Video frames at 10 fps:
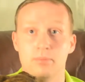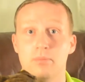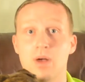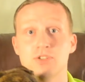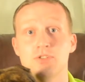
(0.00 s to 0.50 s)

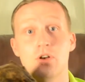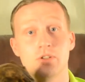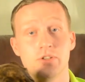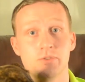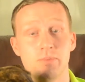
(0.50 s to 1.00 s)
Monster
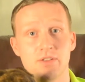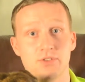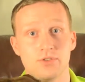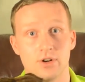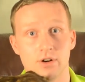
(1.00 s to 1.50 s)
also
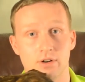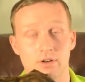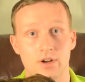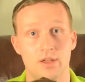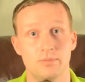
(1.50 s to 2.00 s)
sponsors
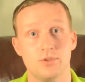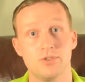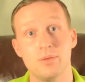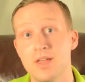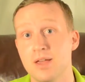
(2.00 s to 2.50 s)
her, so
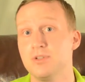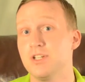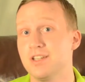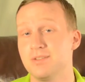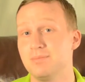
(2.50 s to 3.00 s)
sometimes she
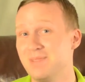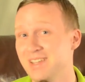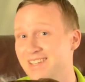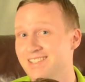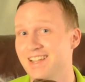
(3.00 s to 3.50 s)
gets a
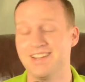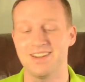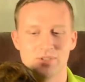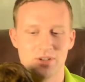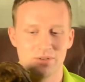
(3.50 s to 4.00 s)
bit
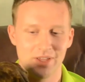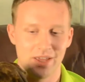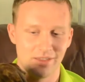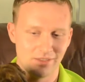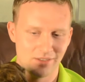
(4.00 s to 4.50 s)
excited. So
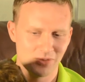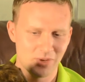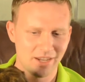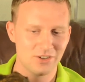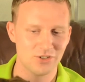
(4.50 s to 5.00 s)
yeah, this
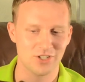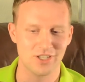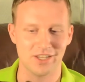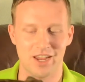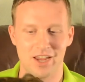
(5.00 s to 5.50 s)
week an
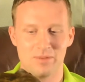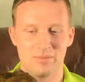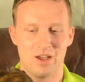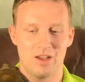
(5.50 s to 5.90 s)
interesting game.